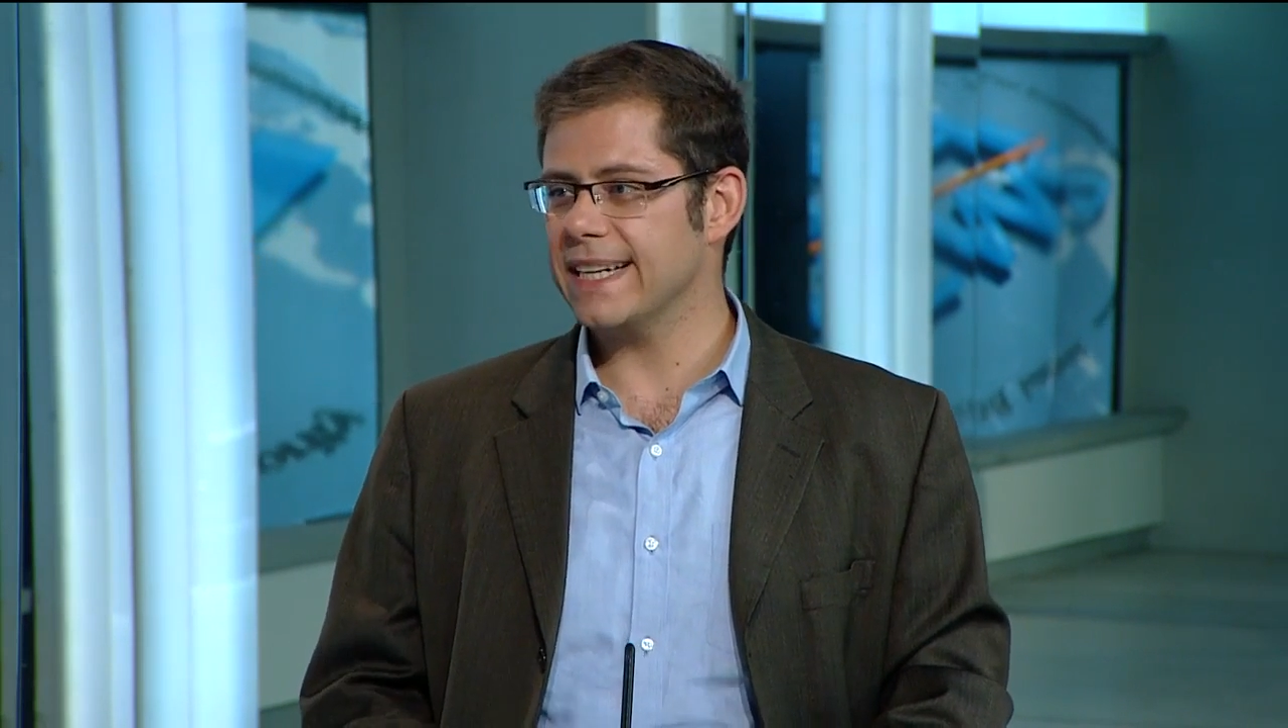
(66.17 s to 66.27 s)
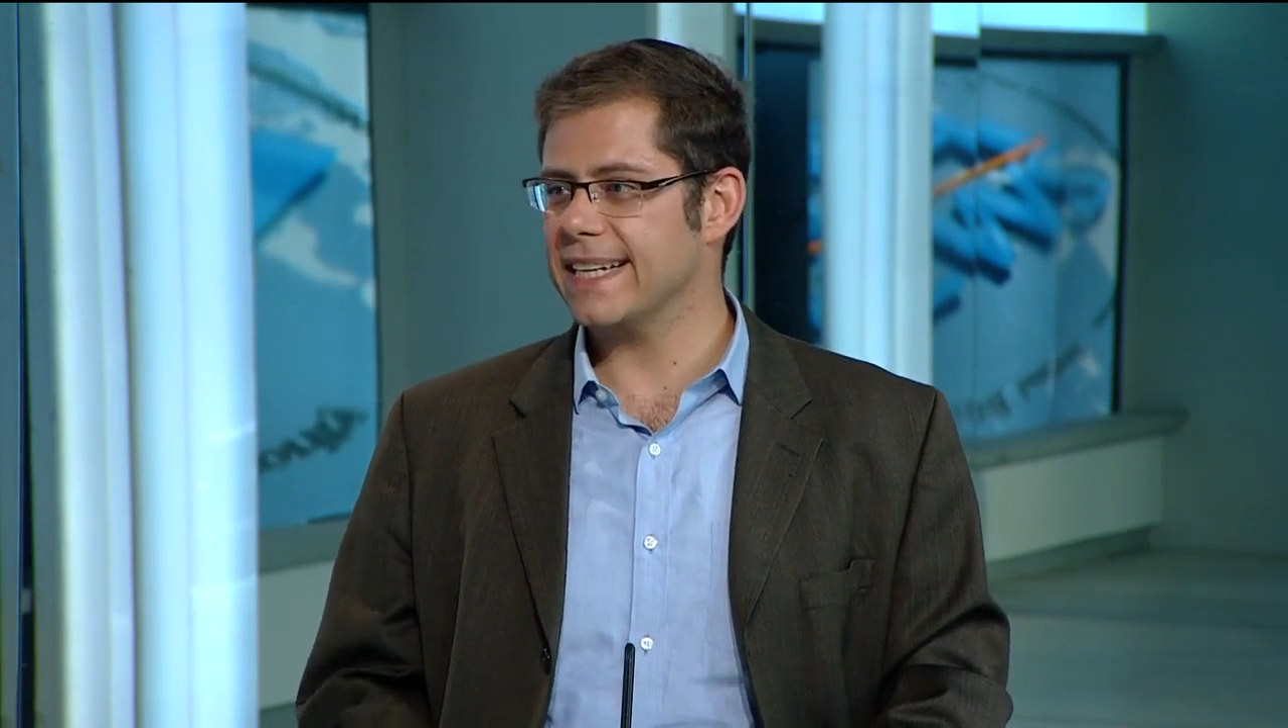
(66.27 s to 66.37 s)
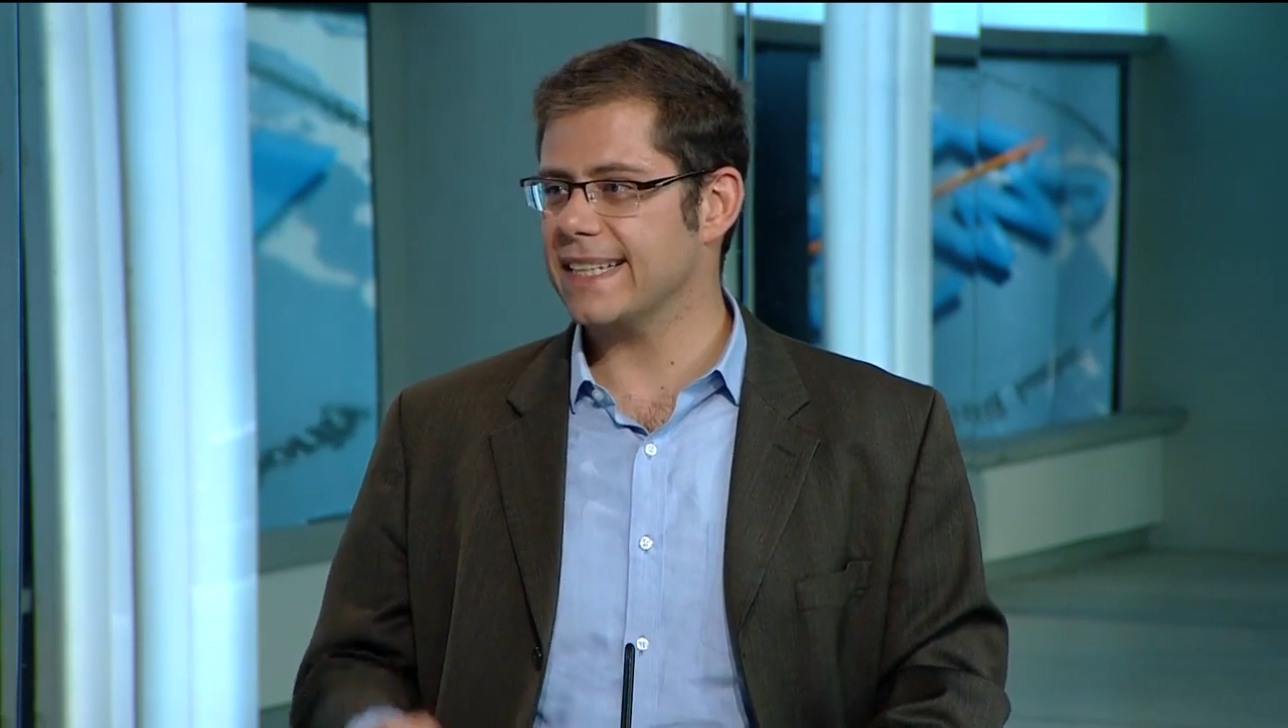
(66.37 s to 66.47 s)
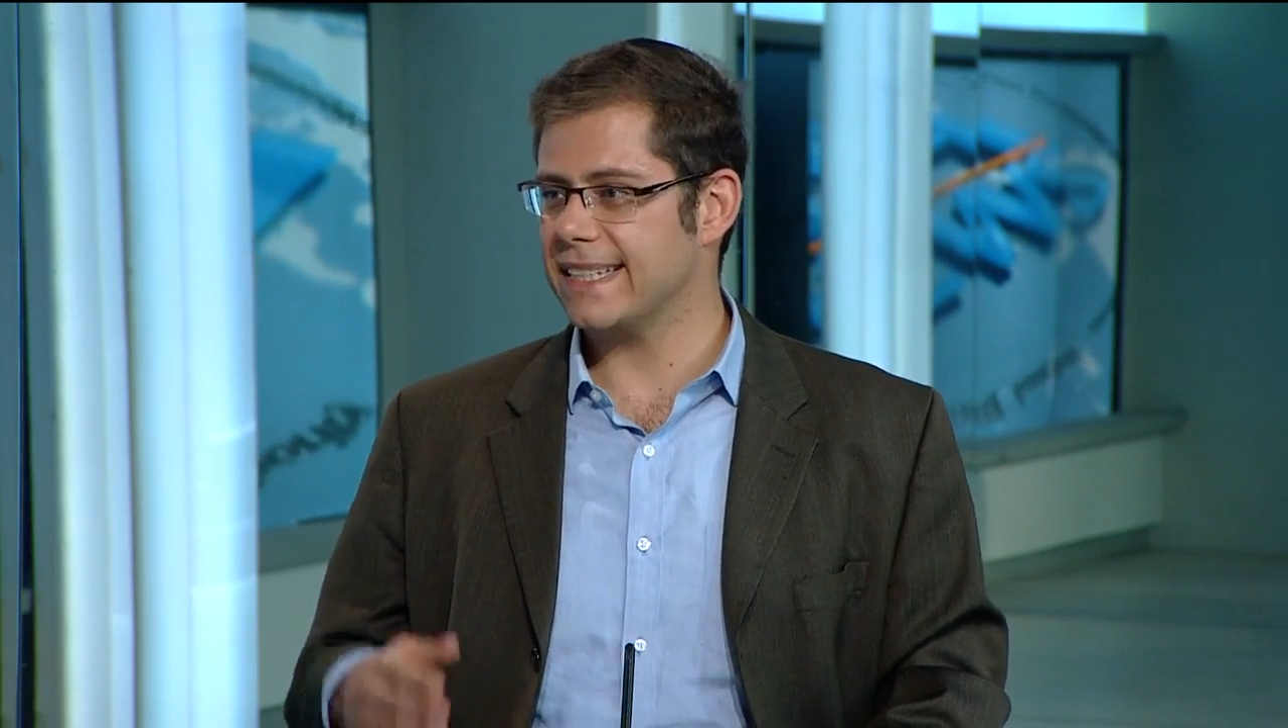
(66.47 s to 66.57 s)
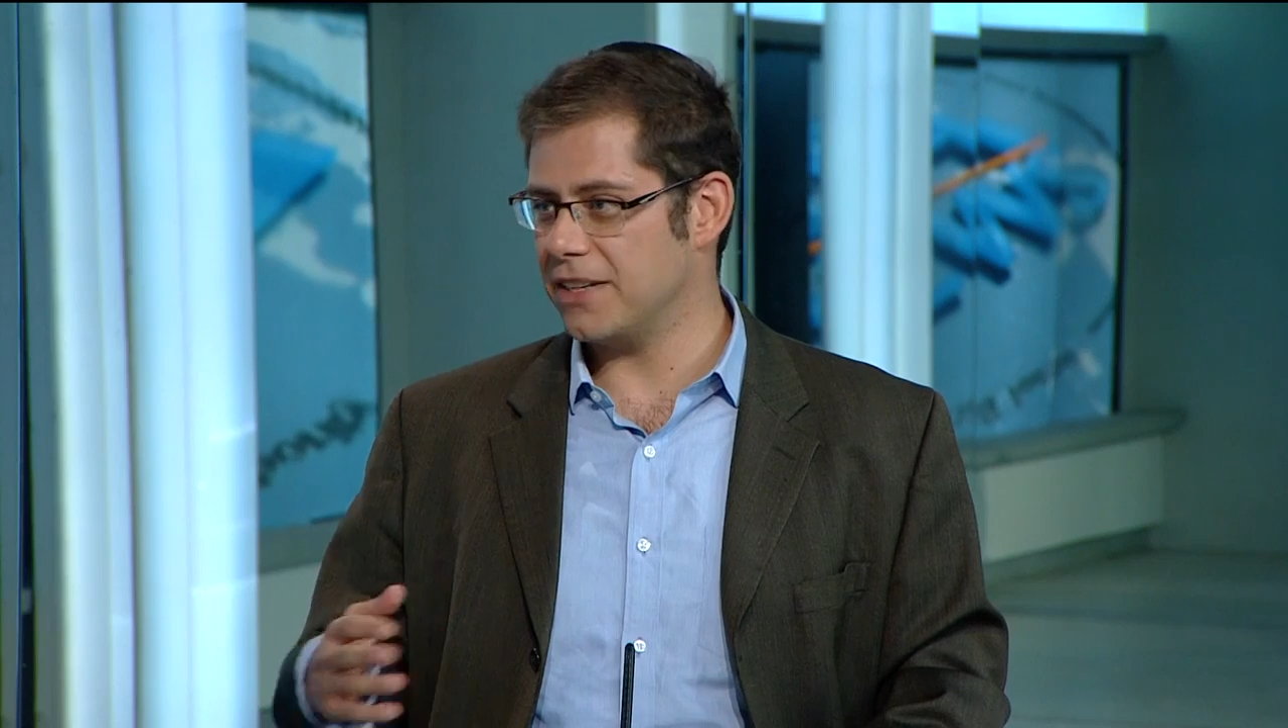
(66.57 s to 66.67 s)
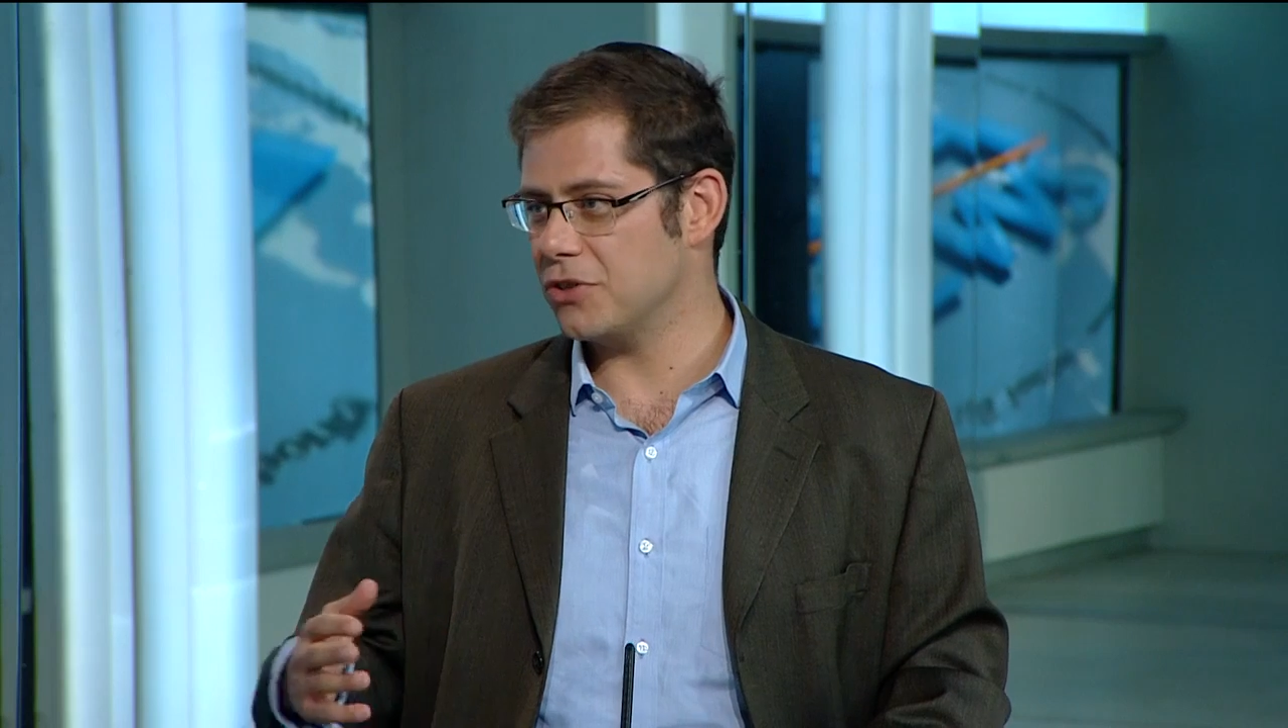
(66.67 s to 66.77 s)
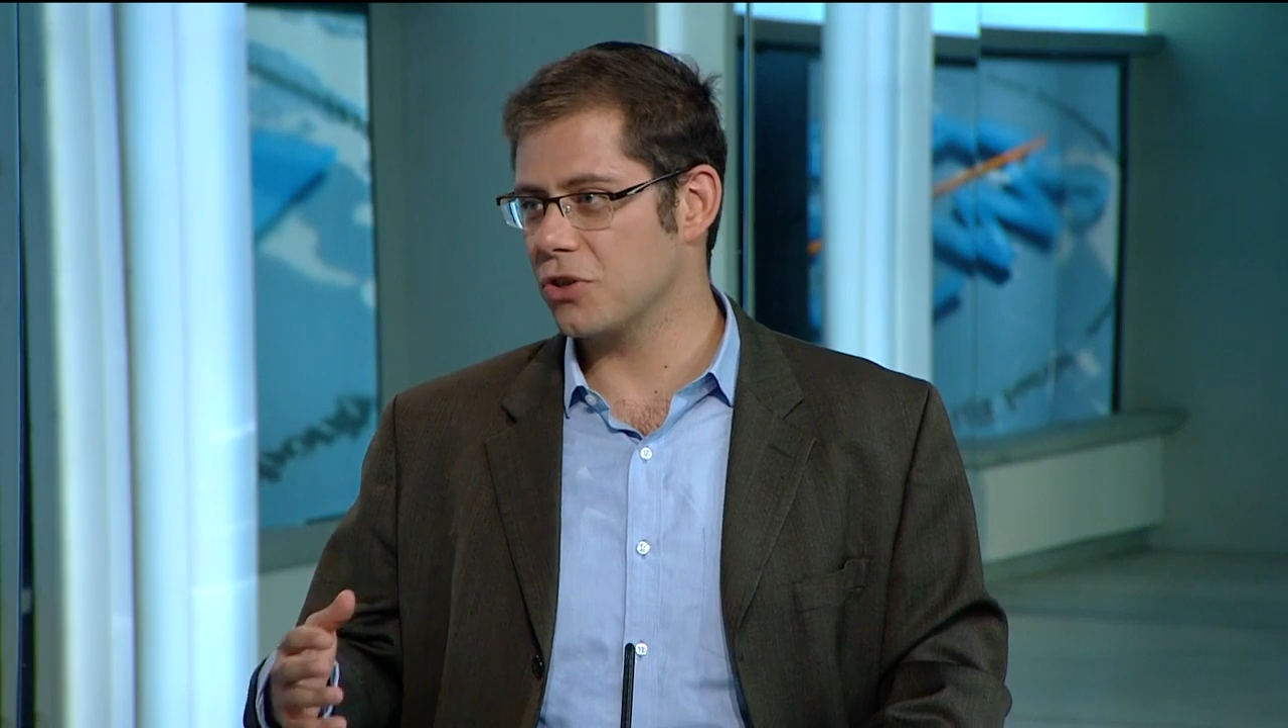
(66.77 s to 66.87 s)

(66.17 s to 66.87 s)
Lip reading: extend